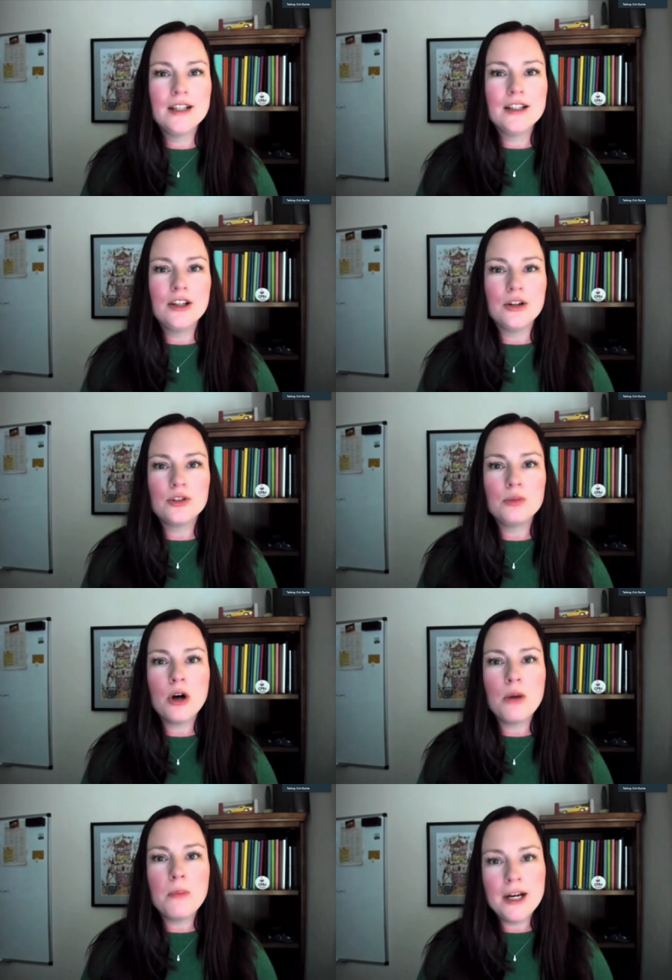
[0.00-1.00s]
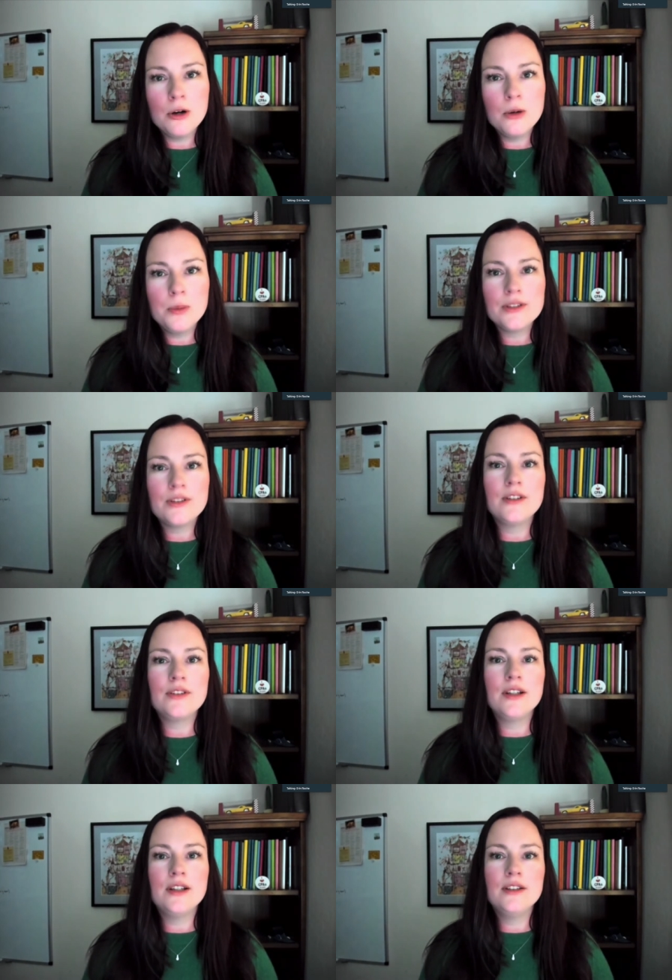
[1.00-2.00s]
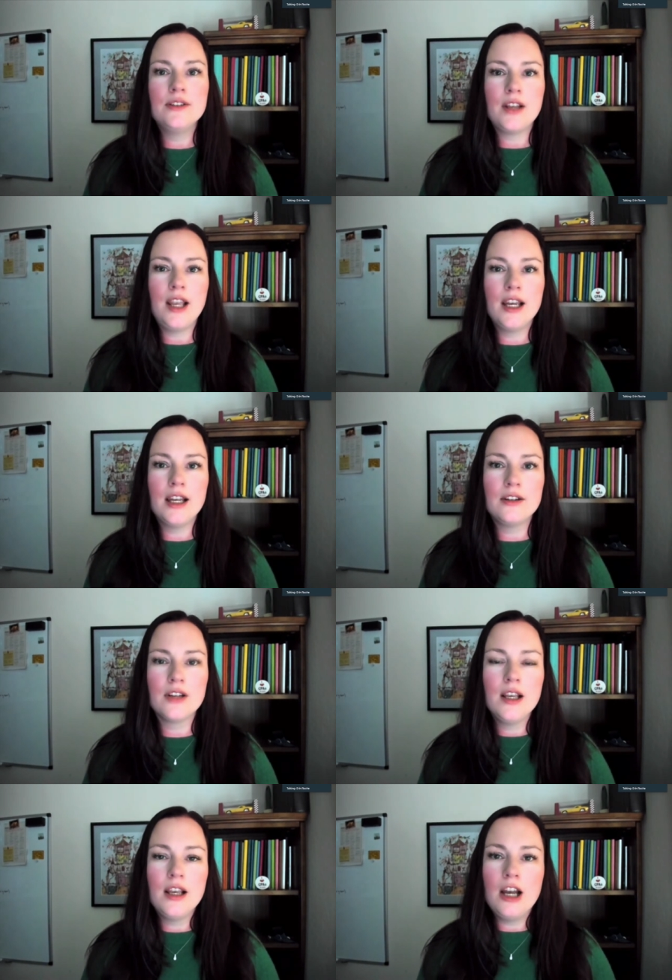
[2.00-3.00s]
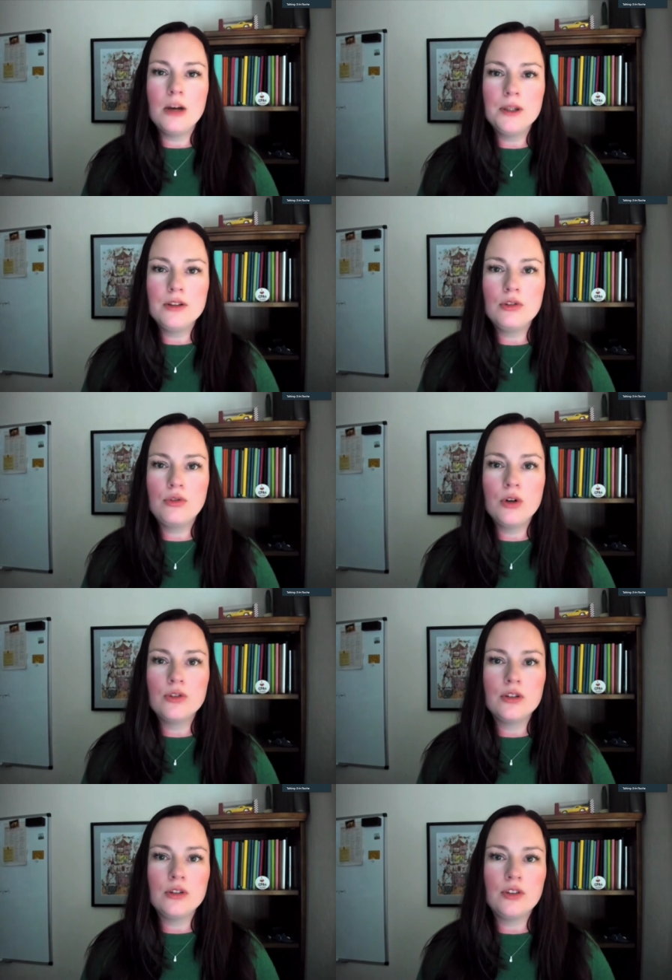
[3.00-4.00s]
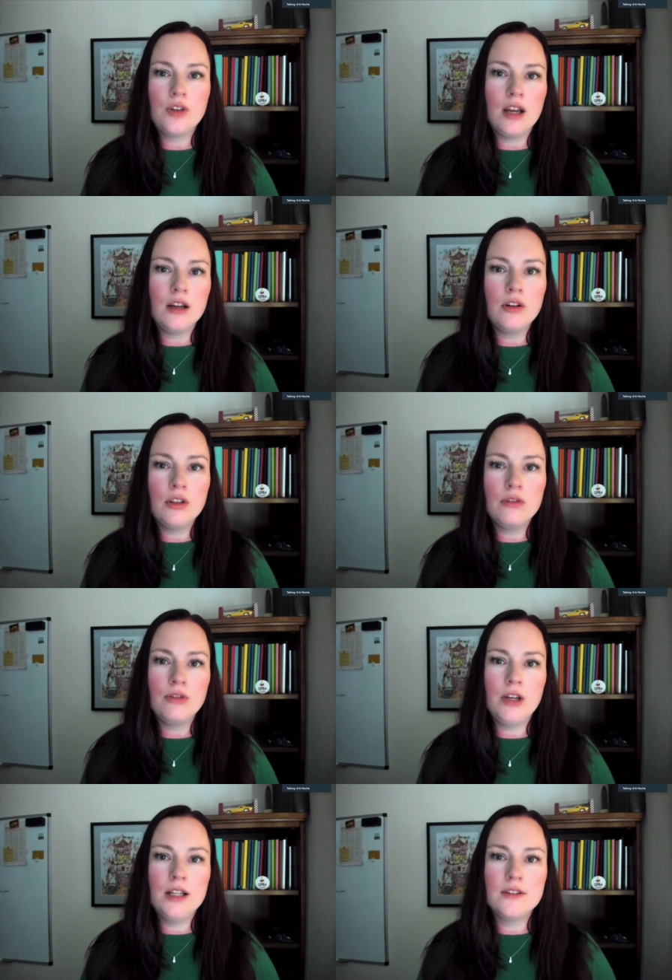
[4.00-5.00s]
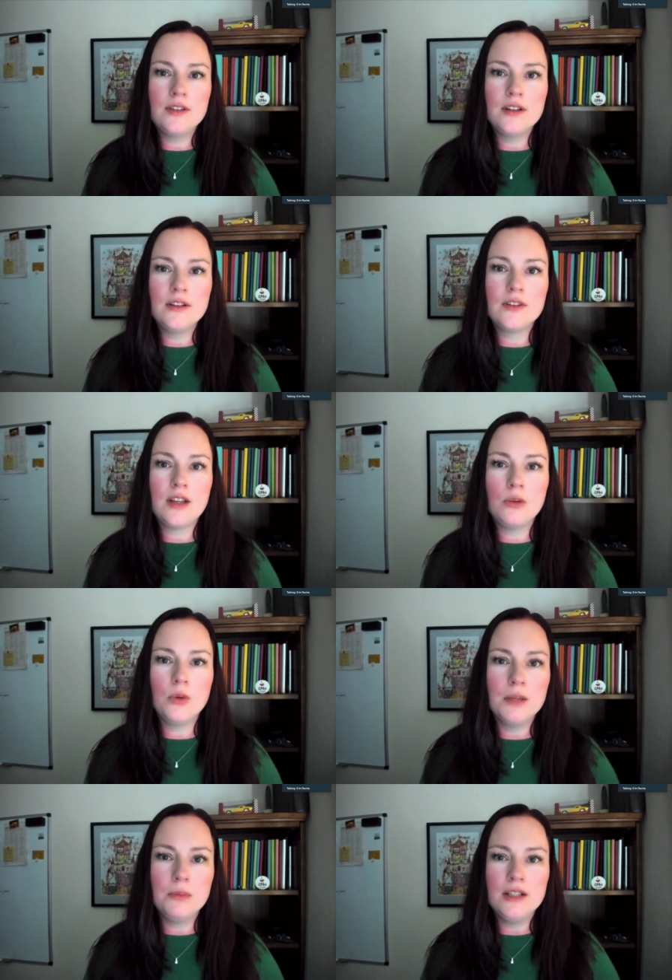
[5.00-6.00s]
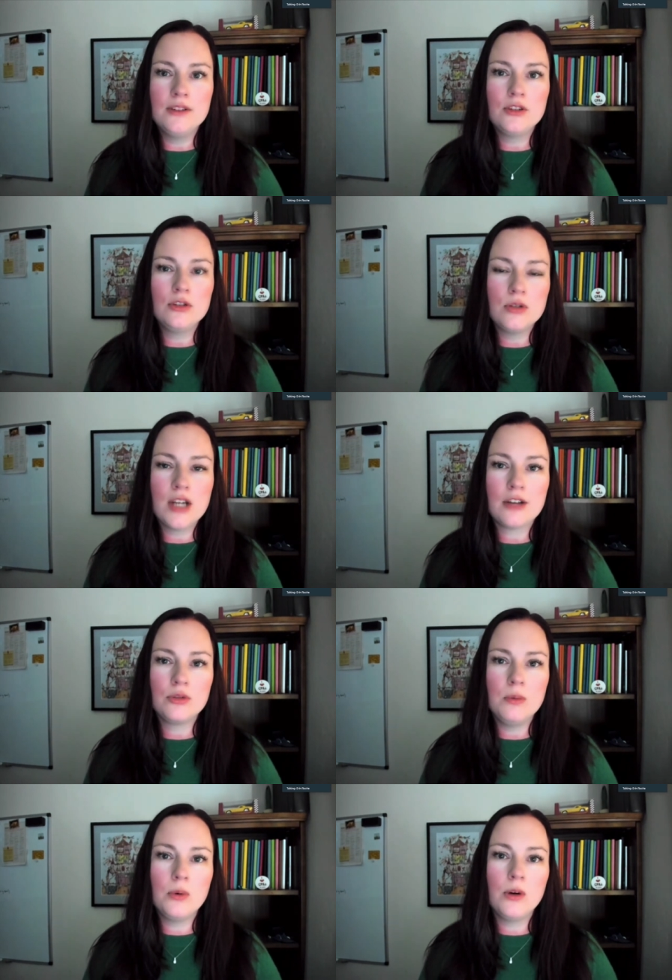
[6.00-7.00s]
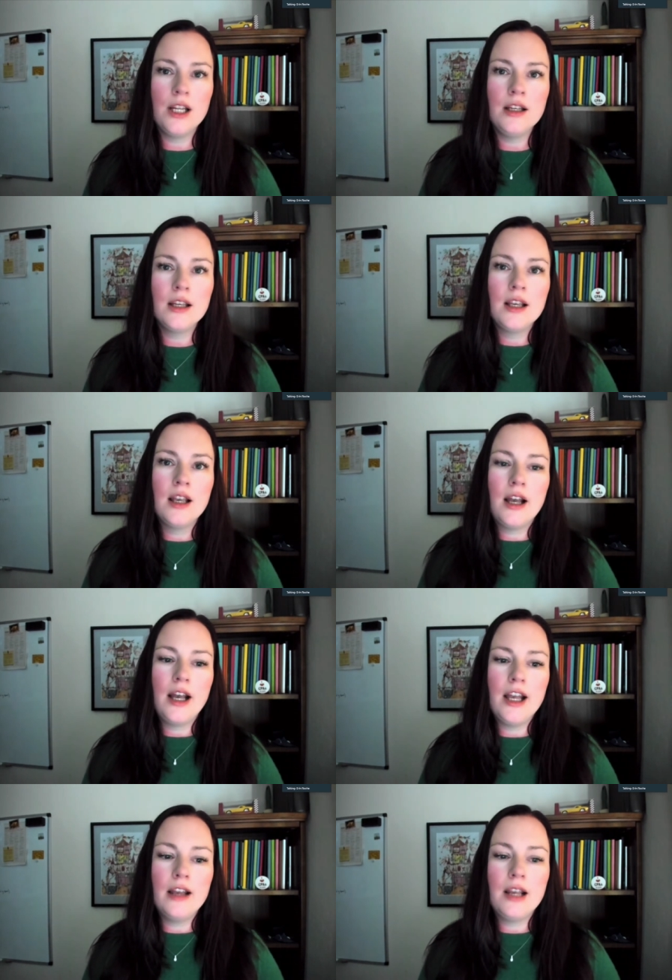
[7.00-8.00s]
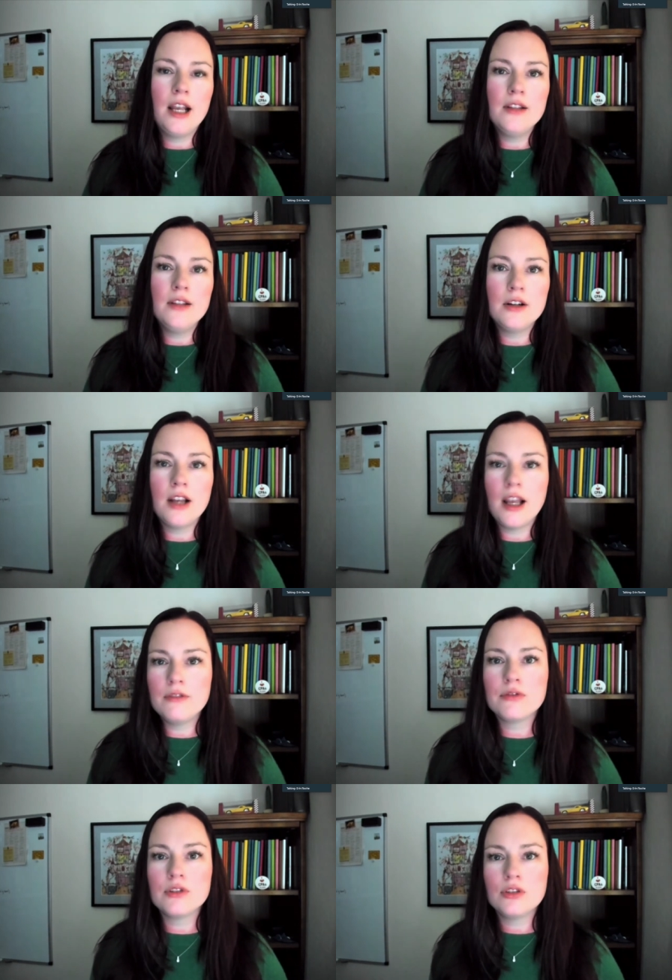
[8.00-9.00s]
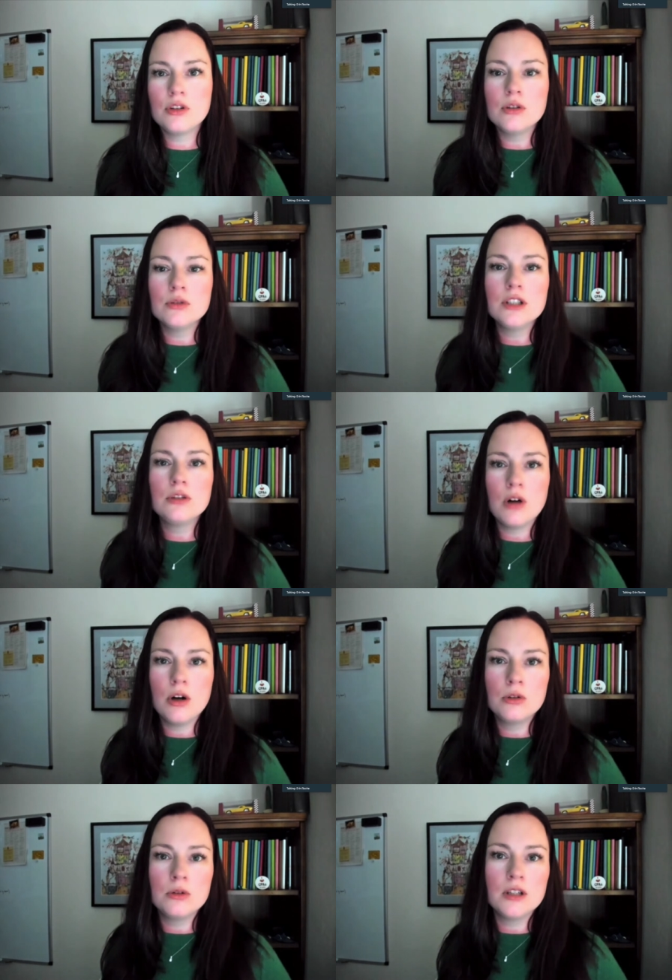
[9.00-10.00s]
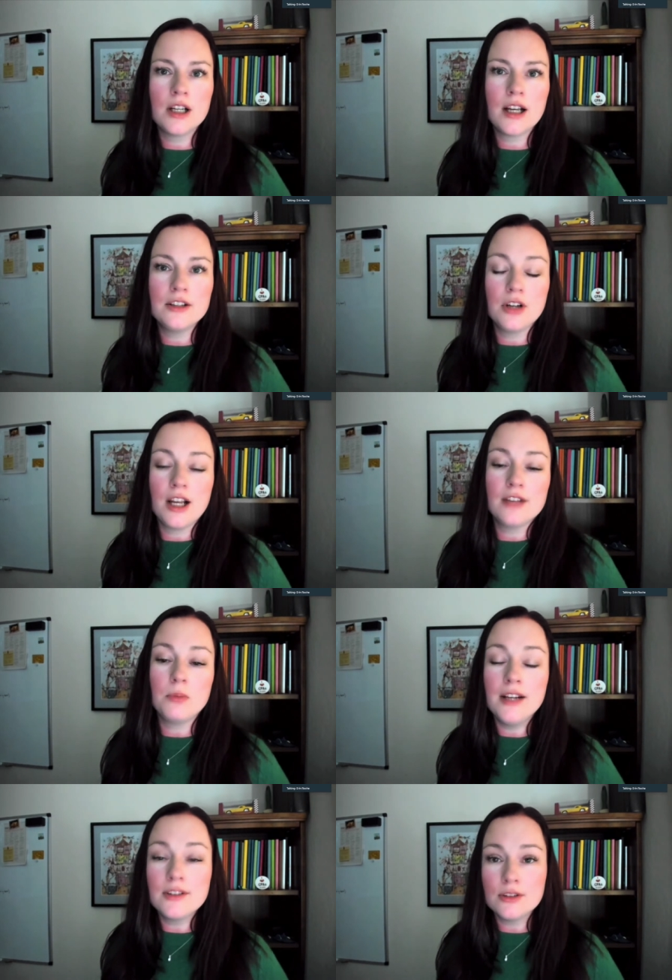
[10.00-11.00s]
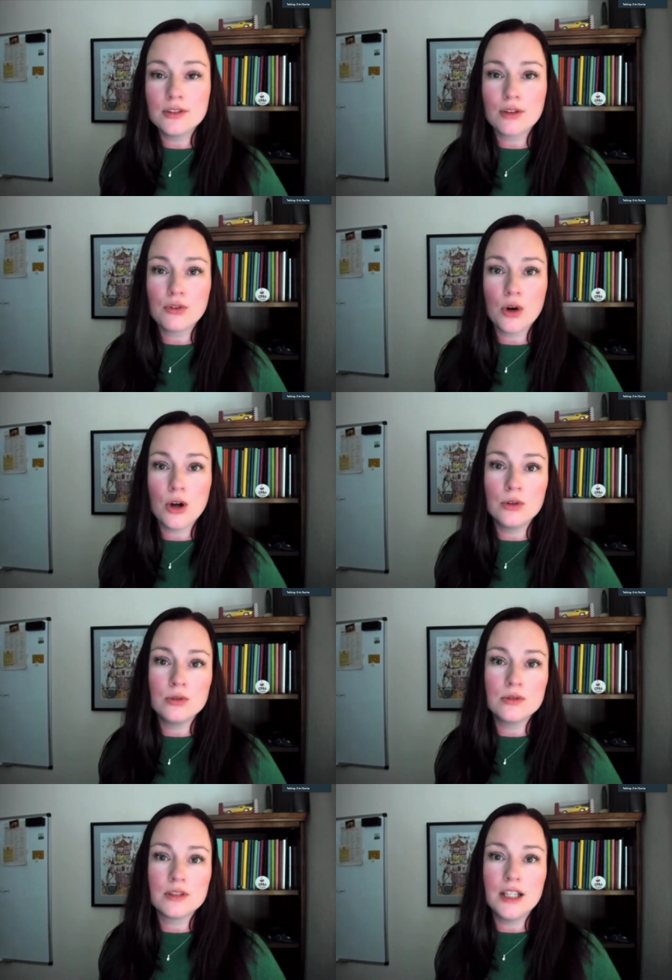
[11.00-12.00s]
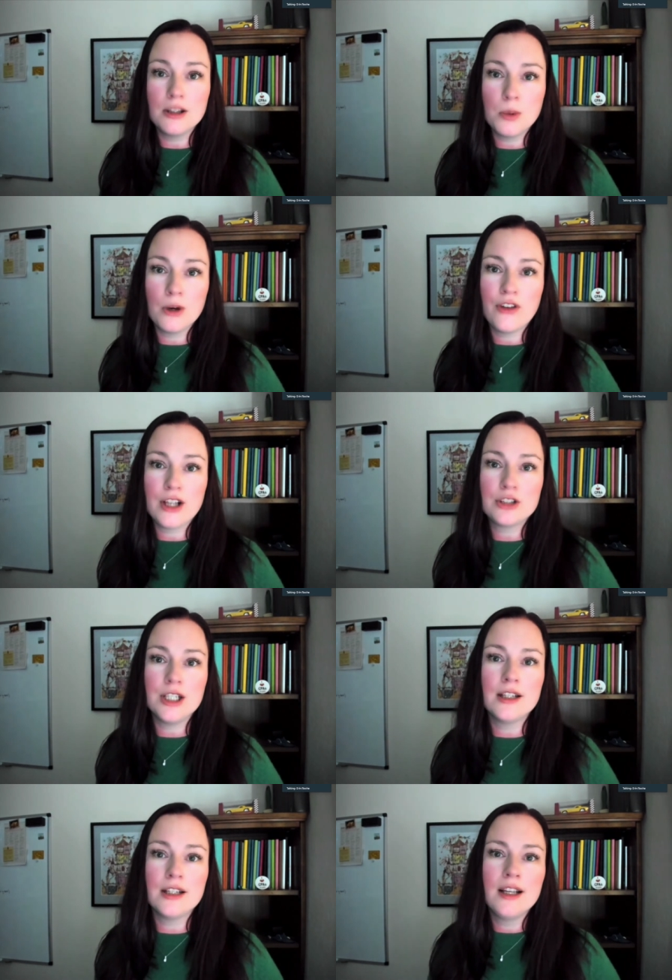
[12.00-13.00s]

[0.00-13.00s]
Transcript: you know, small micro businesses and helping those folks understand their finances and what it means to do tax reporting. And then have slowly grown, you know, as my skills have grown in the profession,